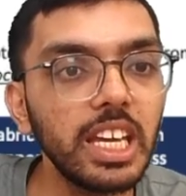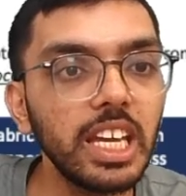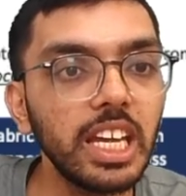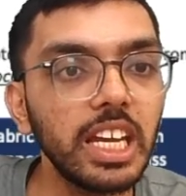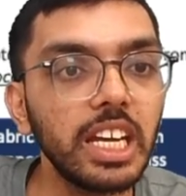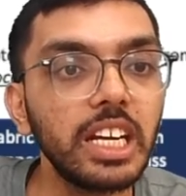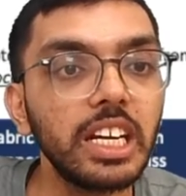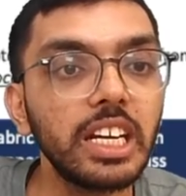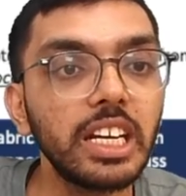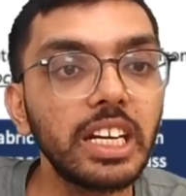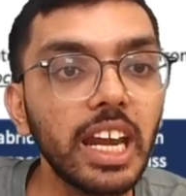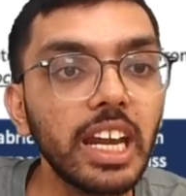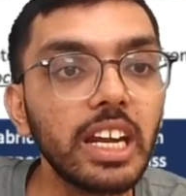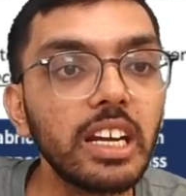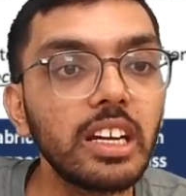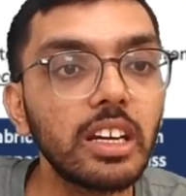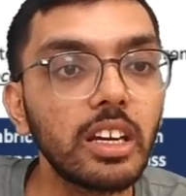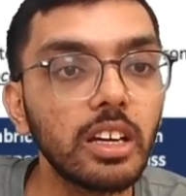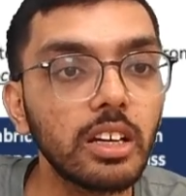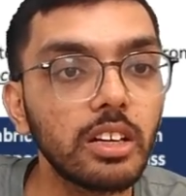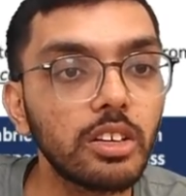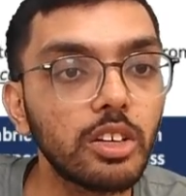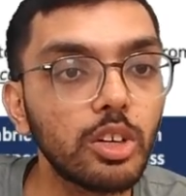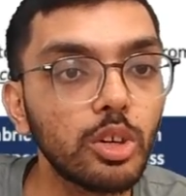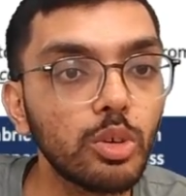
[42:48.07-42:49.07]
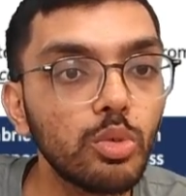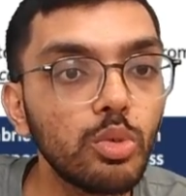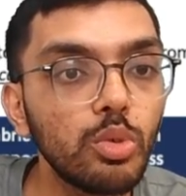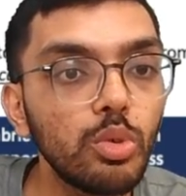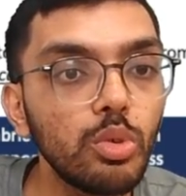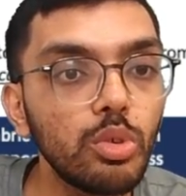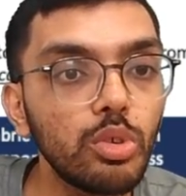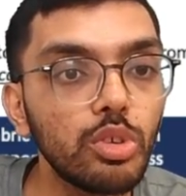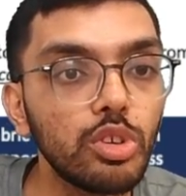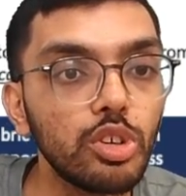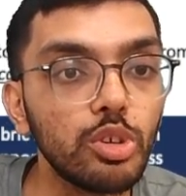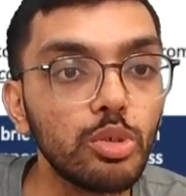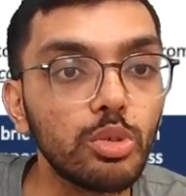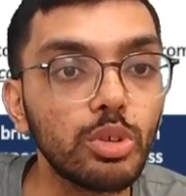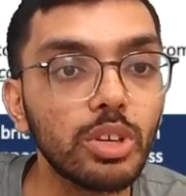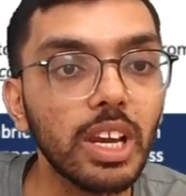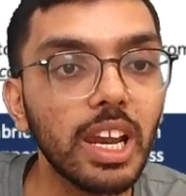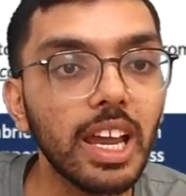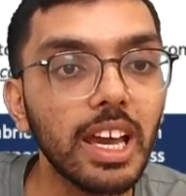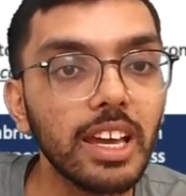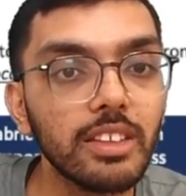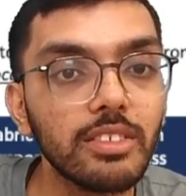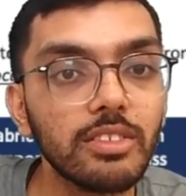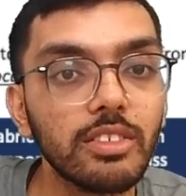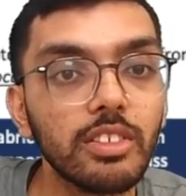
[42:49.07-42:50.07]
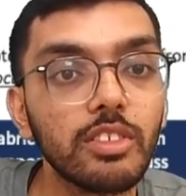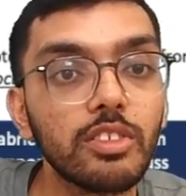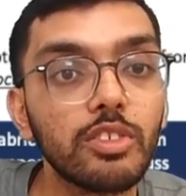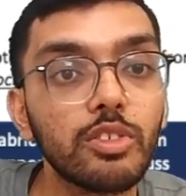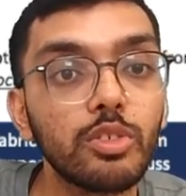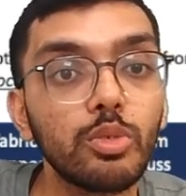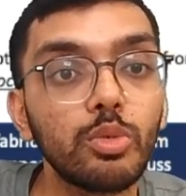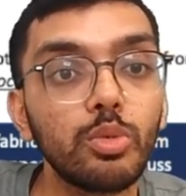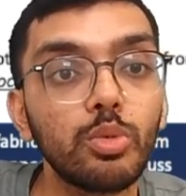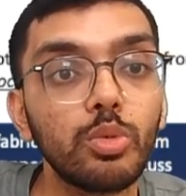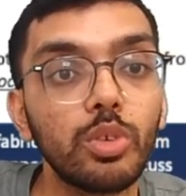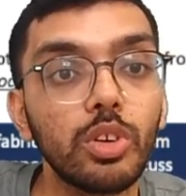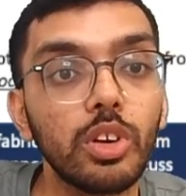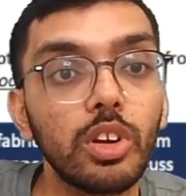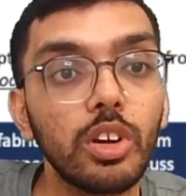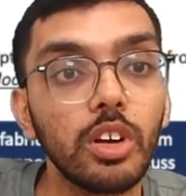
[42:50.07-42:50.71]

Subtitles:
intent to utilize soon.